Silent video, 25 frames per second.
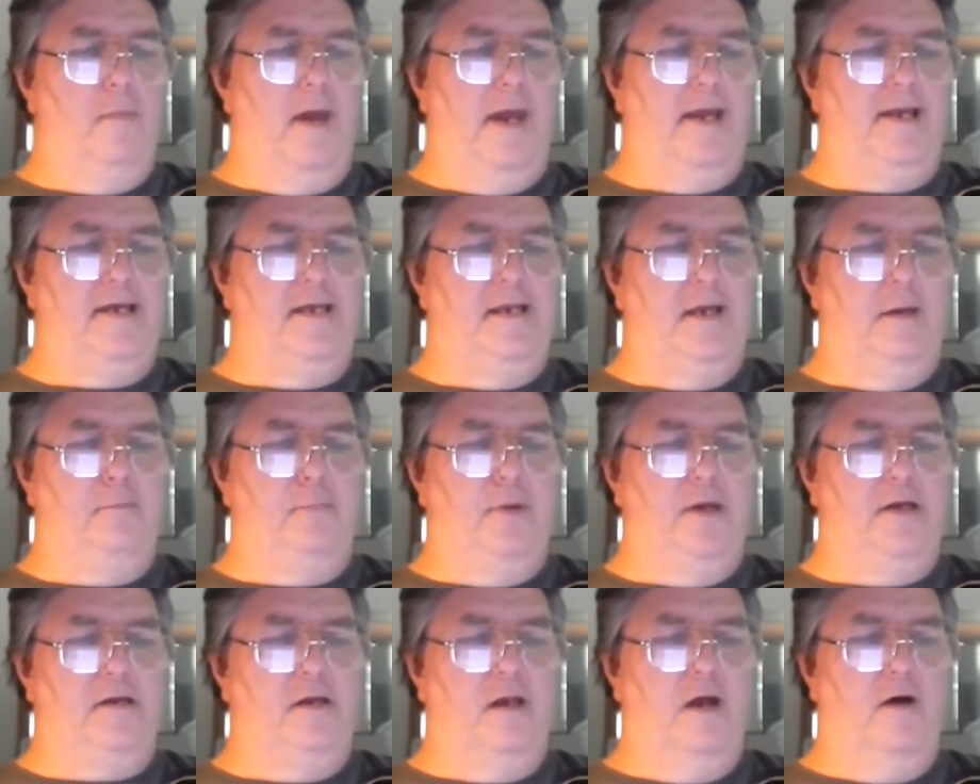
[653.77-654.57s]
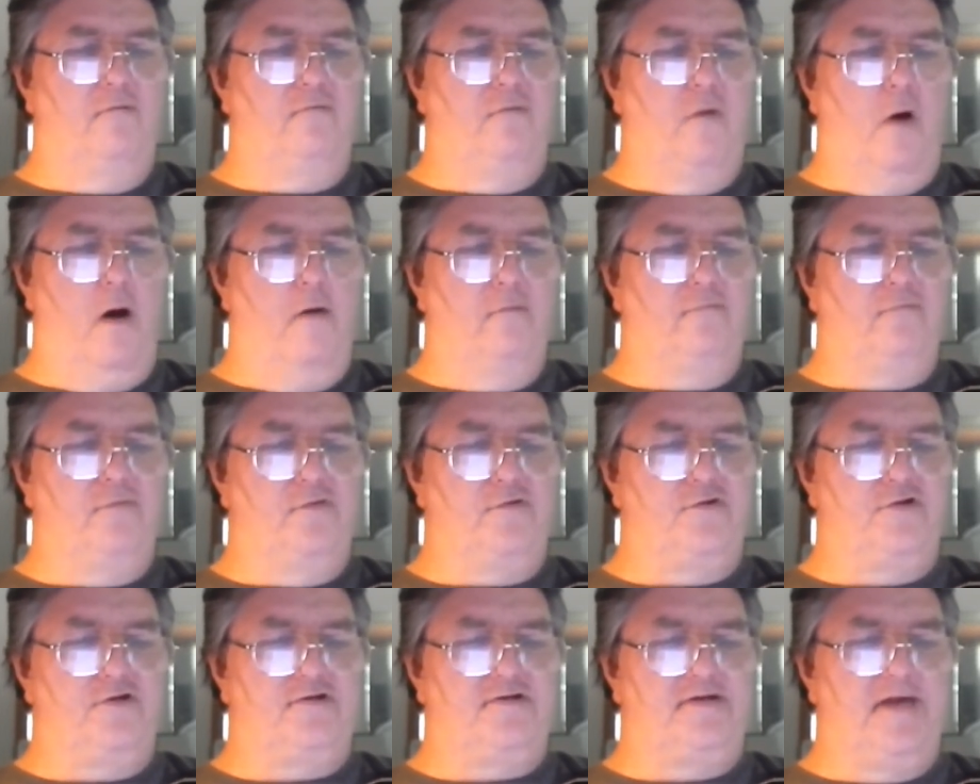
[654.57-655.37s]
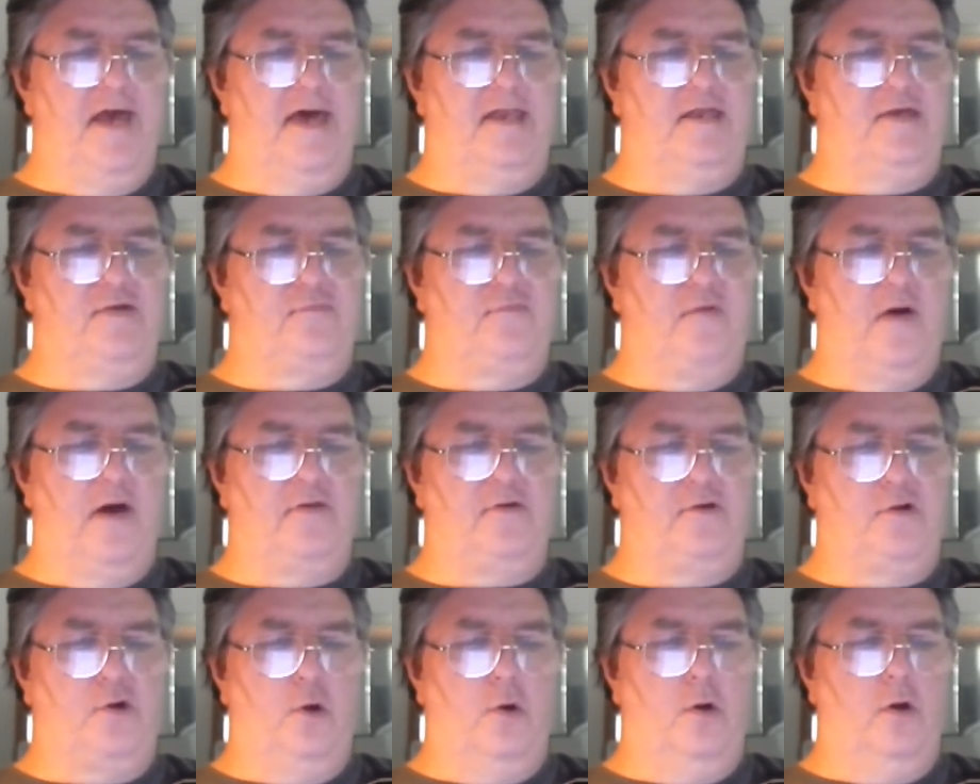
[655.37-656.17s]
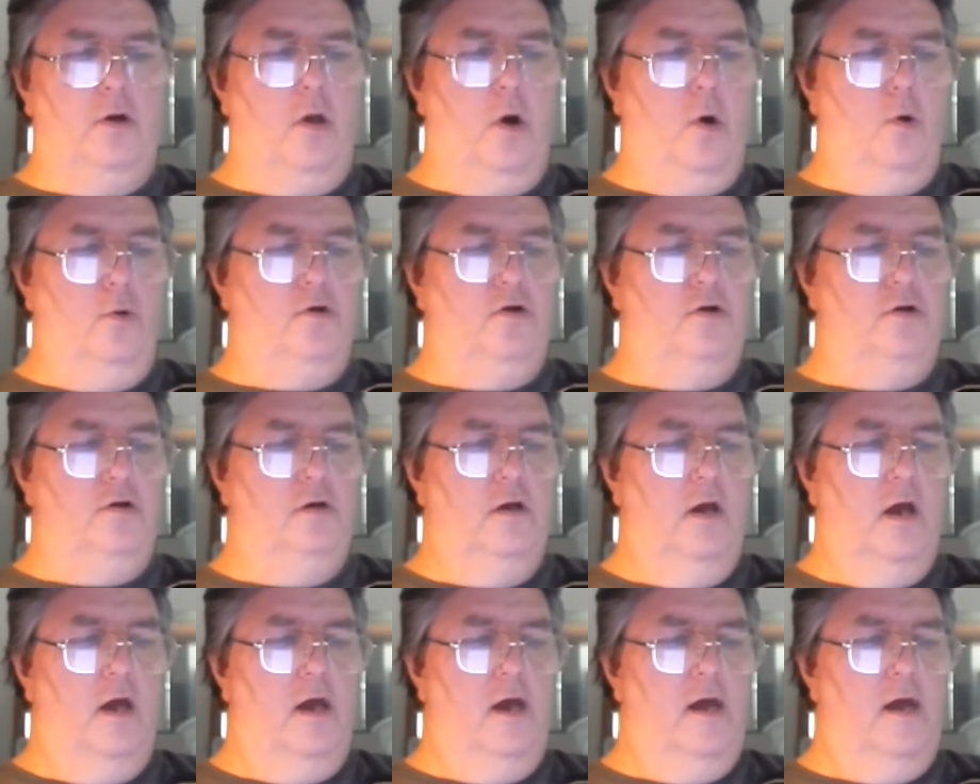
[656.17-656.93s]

make it a big enough offer to satisfy the current owner,